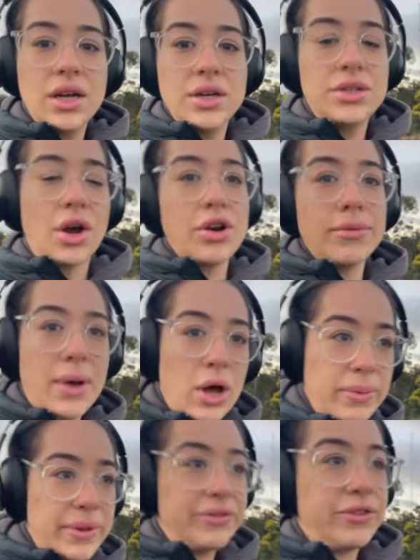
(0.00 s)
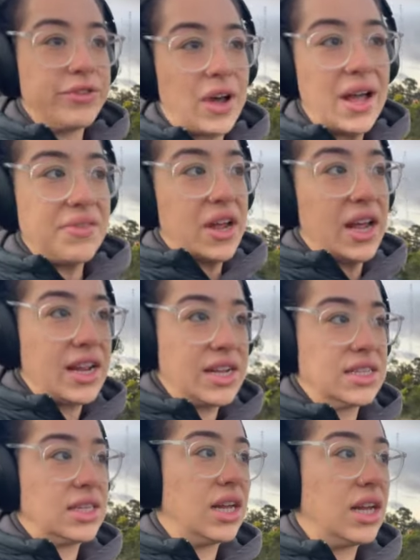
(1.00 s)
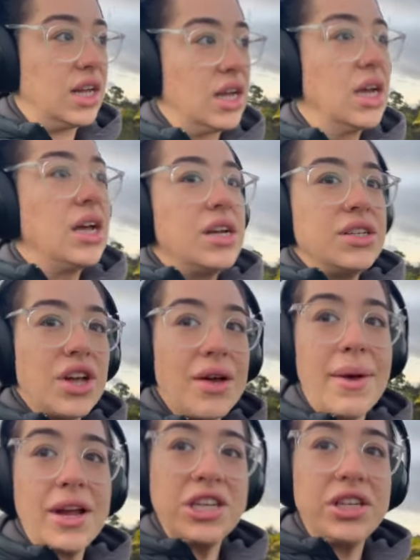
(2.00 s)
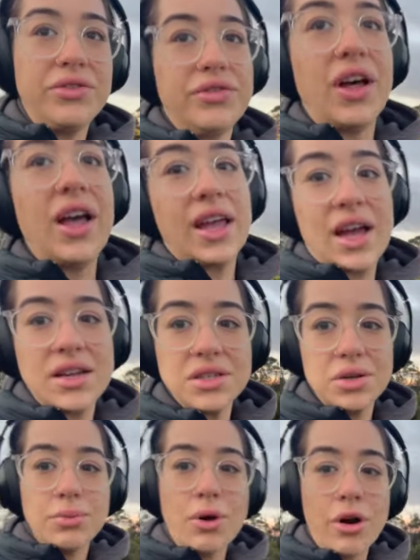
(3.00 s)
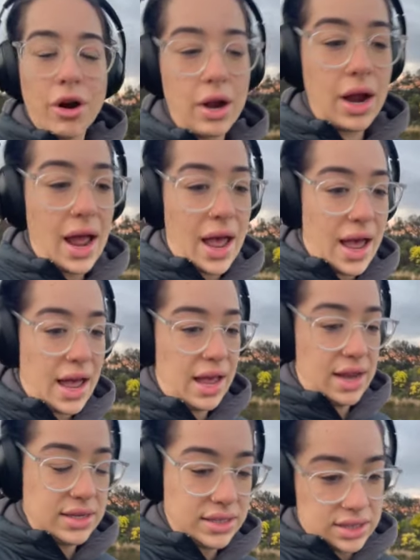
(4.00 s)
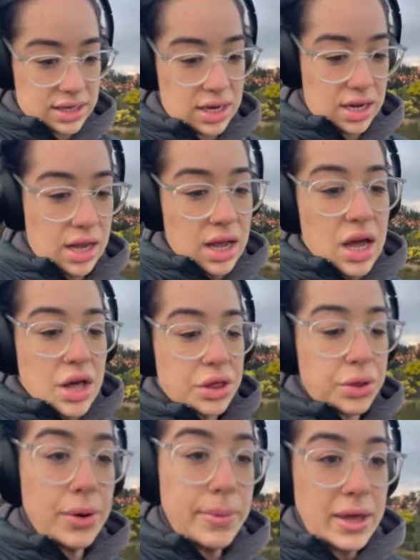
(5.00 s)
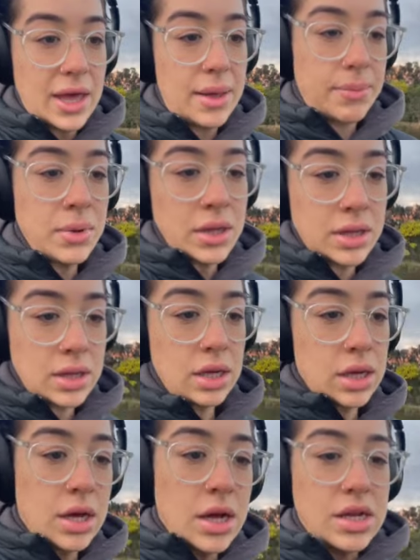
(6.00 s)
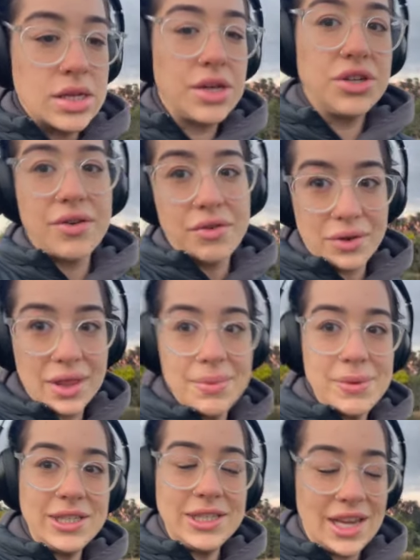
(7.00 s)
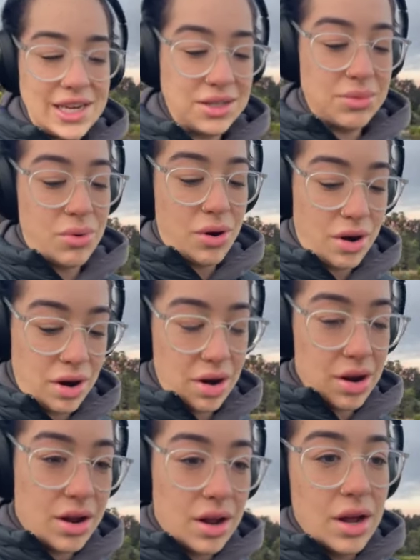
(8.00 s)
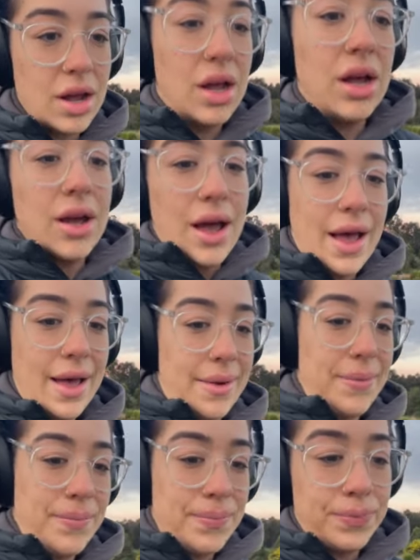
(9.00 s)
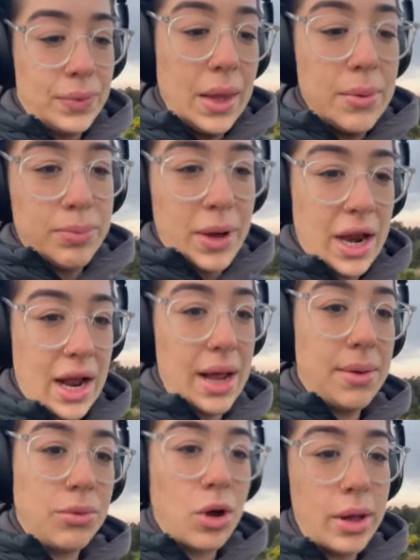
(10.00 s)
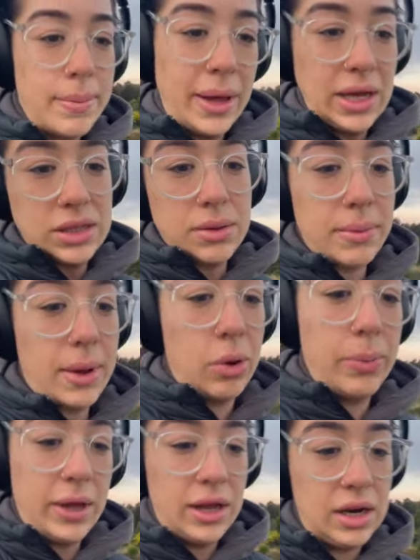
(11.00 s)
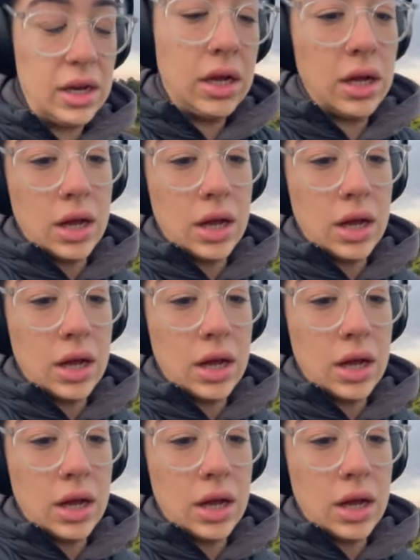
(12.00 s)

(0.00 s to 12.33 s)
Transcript: go to Melbourne for 5 days. So I'm actually flying out tomorrow at 3 p.m. So I do have a really busy day tomorrow. But I am going back to Melbourne